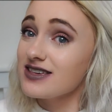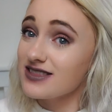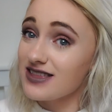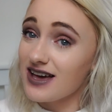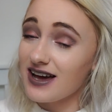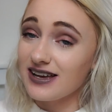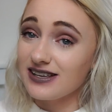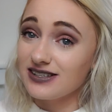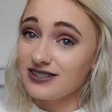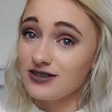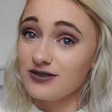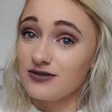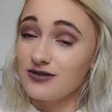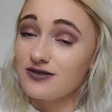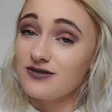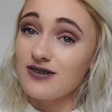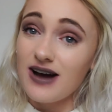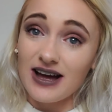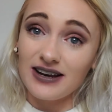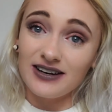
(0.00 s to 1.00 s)
that is
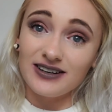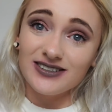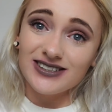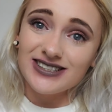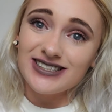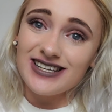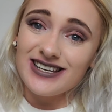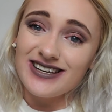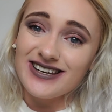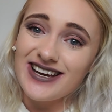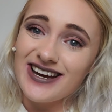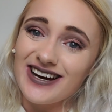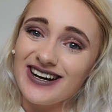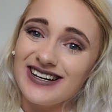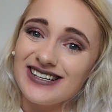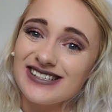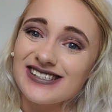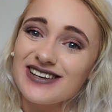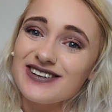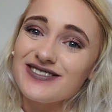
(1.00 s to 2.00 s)
all and I'll see you
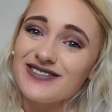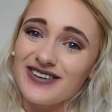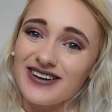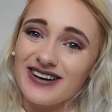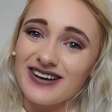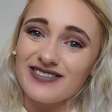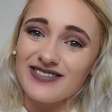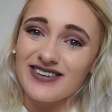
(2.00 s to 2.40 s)
guys very,